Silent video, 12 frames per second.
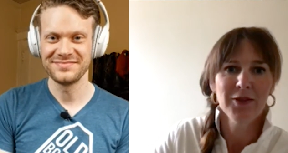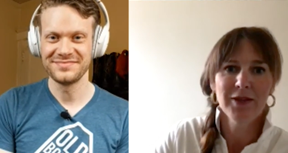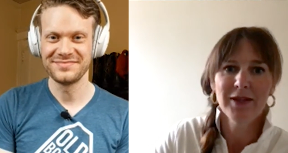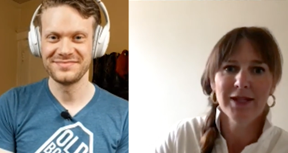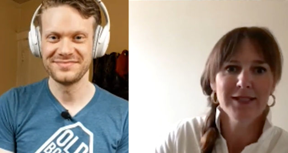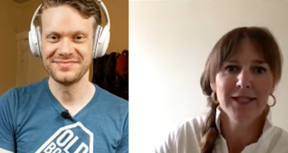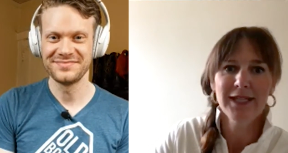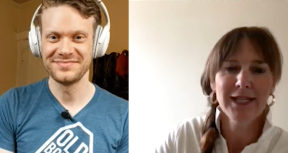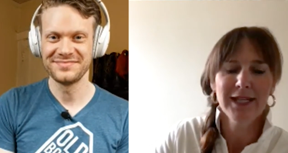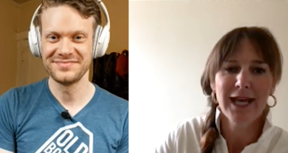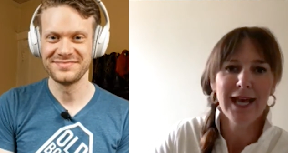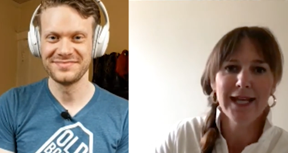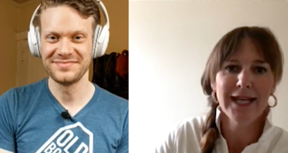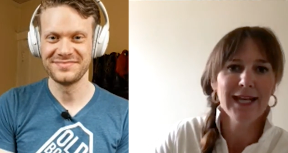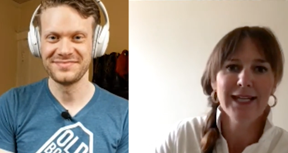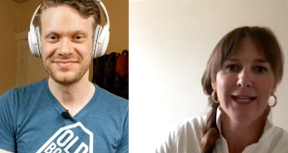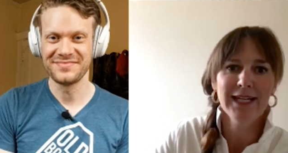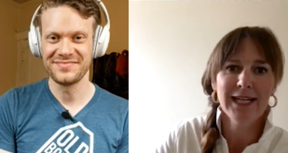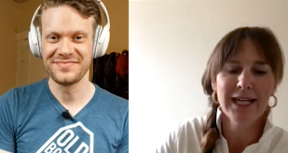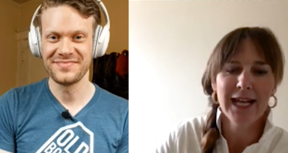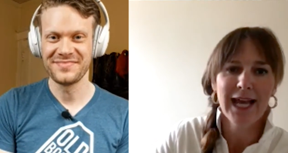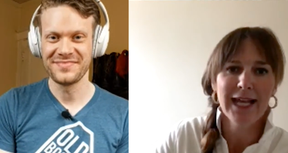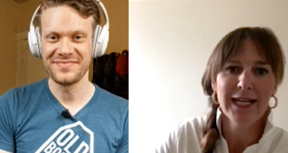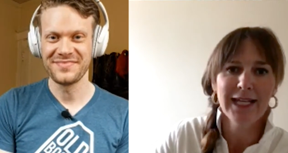Speaker 1: doesn't need to add. It, I didn't need to
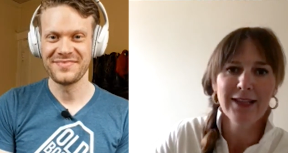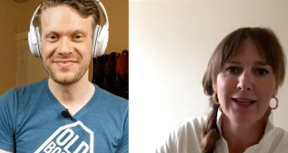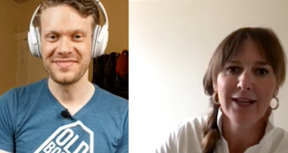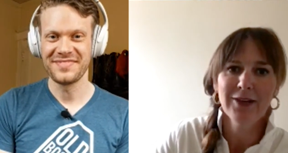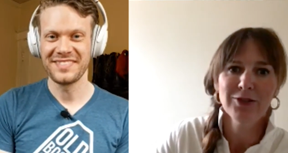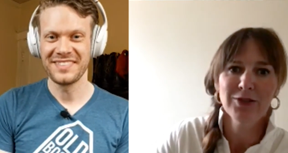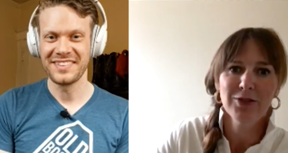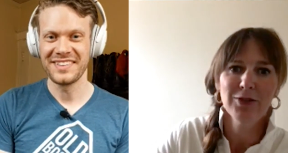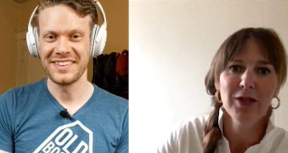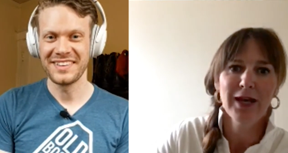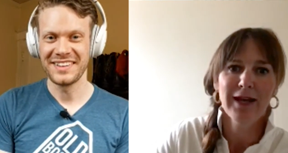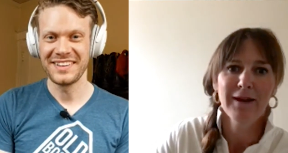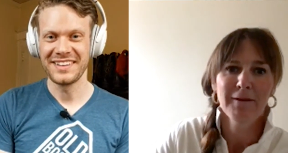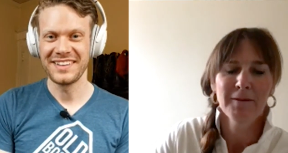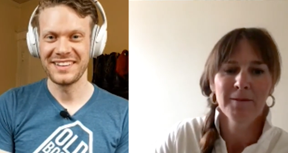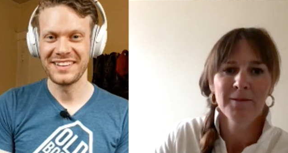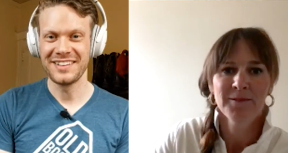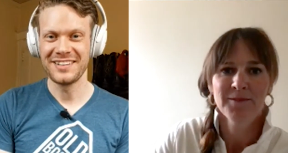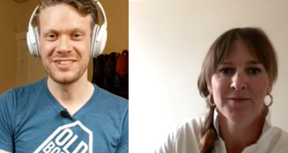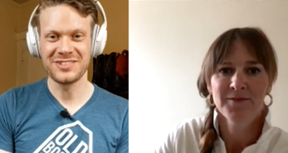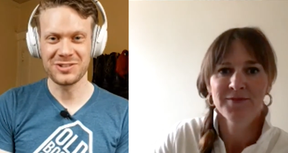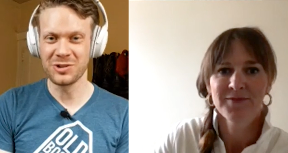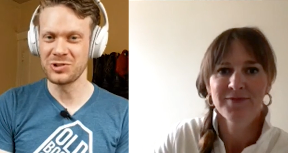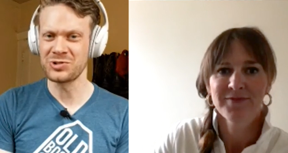add anything else to that.
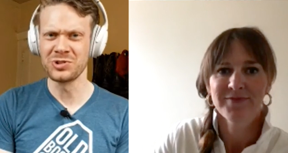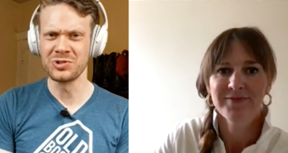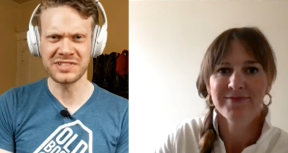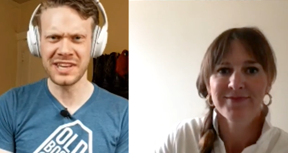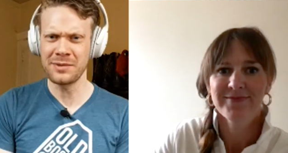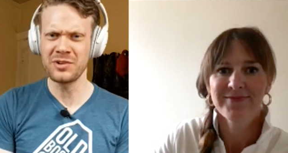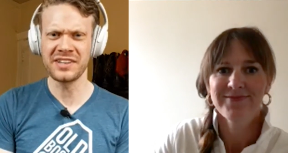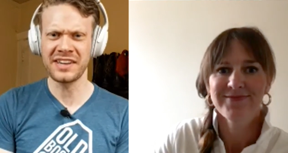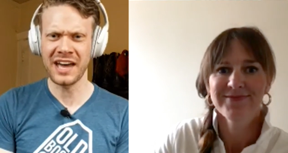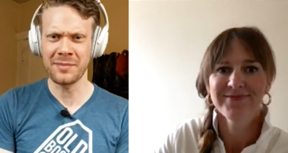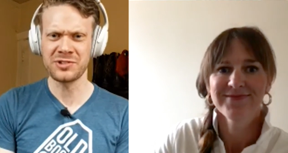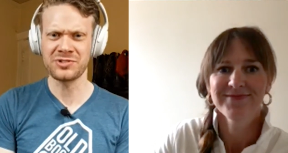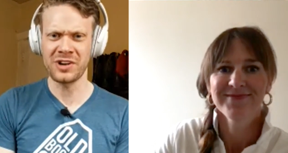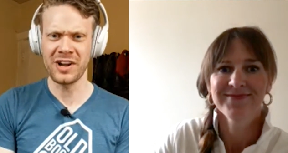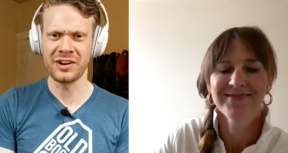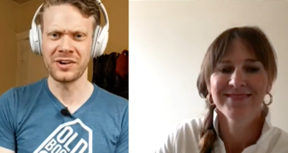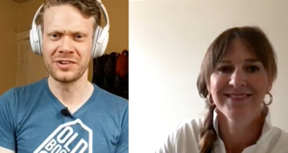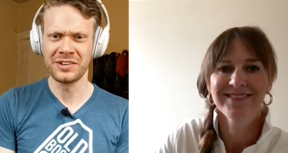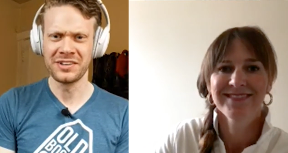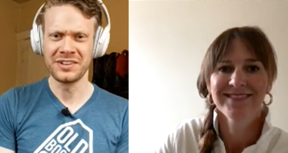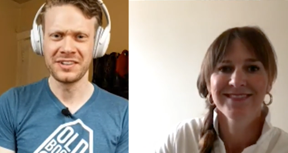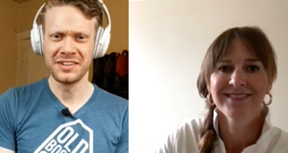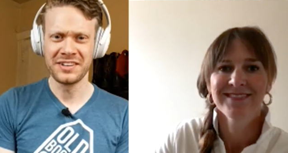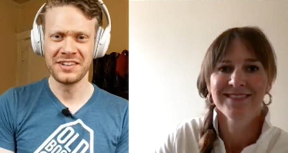
Speaker 2: So true. Same with the Capistrano.
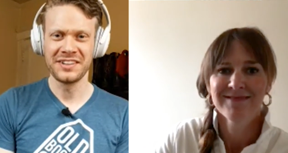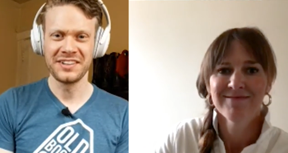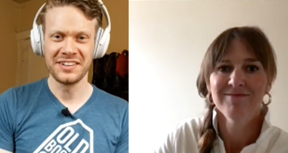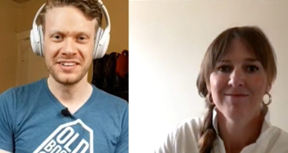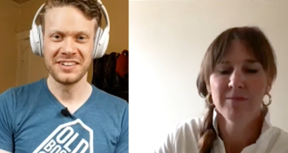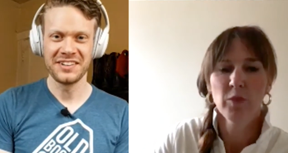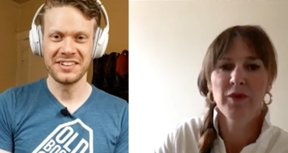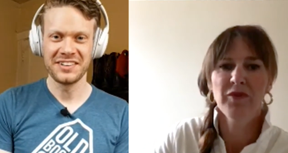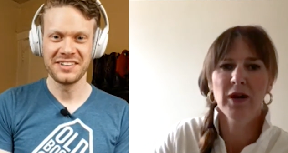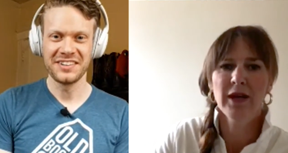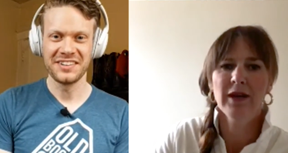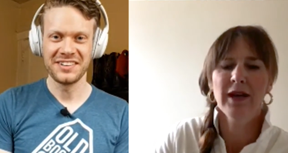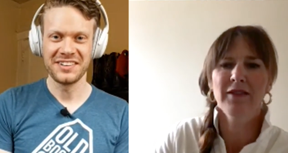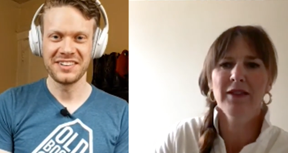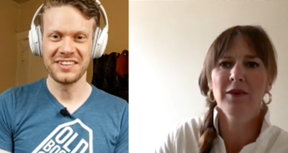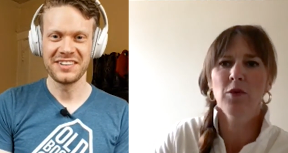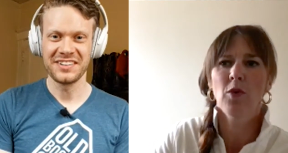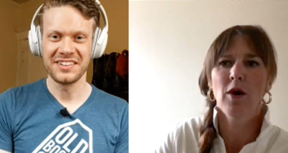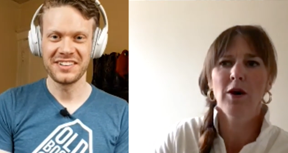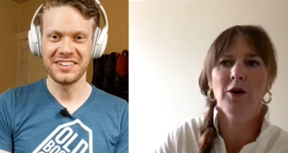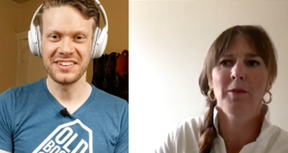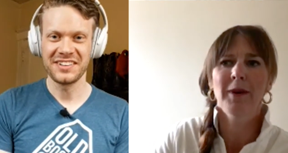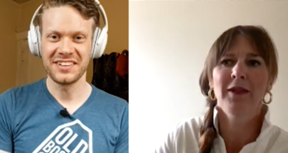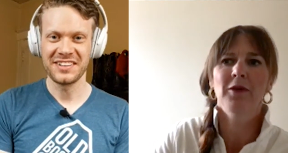
Speaker 1: With I got the Walker,
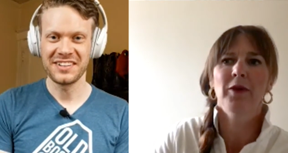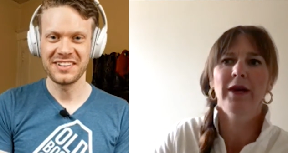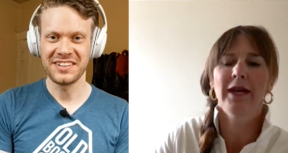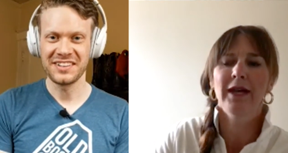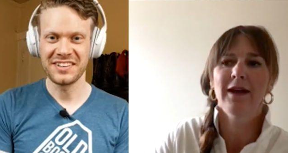by the way.